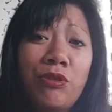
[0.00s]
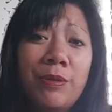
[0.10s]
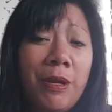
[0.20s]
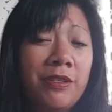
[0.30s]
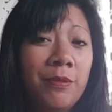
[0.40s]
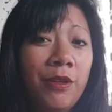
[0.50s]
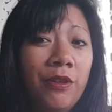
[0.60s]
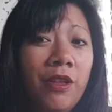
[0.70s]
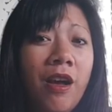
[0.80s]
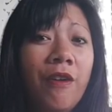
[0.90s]

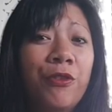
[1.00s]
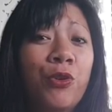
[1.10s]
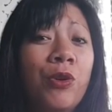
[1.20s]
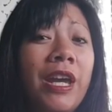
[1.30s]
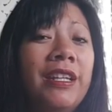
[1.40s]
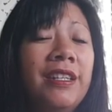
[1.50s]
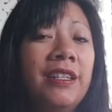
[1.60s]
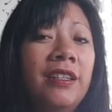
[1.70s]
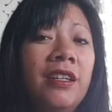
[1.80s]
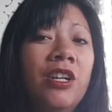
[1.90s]
responsible of
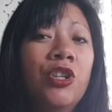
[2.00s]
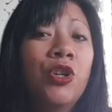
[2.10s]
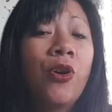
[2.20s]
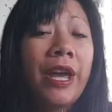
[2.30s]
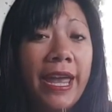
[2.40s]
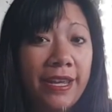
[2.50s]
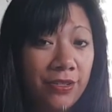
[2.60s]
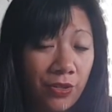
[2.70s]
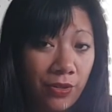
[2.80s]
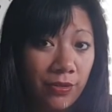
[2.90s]
creating your
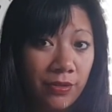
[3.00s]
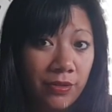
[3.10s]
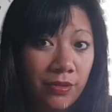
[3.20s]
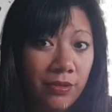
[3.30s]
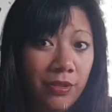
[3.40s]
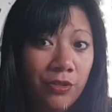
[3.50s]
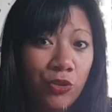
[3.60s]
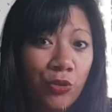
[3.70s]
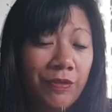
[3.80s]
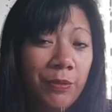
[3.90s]
haters,
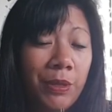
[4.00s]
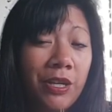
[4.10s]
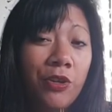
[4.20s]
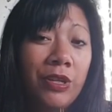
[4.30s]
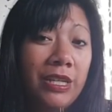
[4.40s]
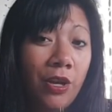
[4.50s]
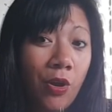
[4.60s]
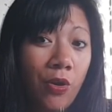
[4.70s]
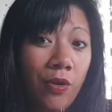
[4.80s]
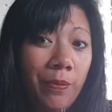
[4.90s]
driven by your
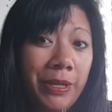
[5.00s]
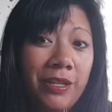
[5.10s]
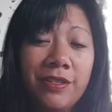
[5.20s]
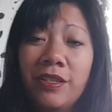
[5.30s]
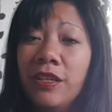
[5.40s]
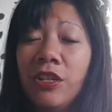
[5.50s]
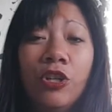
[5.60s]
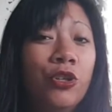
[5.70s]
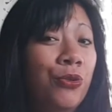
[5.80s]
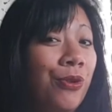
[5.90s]
ego, because
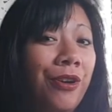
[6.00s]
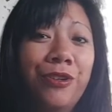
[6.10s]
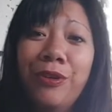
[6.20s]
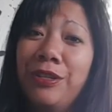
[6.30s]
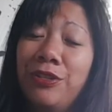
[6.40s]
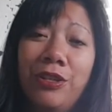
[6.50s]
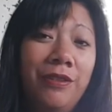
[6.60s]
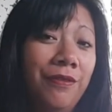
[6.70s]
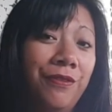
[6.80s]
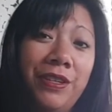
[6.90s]
you are going to
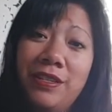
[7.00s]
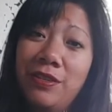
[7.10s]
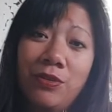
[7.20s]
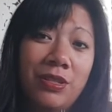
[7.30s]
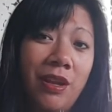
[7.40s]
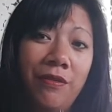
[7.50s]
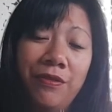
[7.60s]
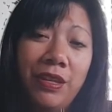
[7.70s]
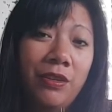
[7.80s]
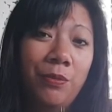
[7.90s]
convince yourself
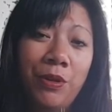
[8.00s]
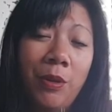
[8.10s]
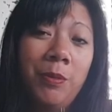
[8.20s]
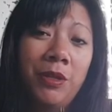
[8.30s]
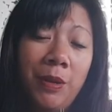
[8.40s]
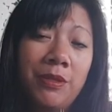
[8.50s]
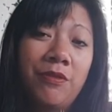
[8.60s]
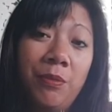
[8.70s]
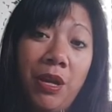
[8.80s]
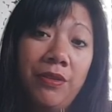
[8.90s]
that the problem comes
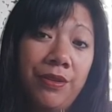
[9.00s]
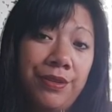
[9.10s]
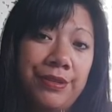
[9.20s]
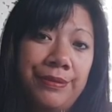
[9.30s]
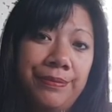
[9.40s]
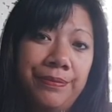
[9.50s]
from others.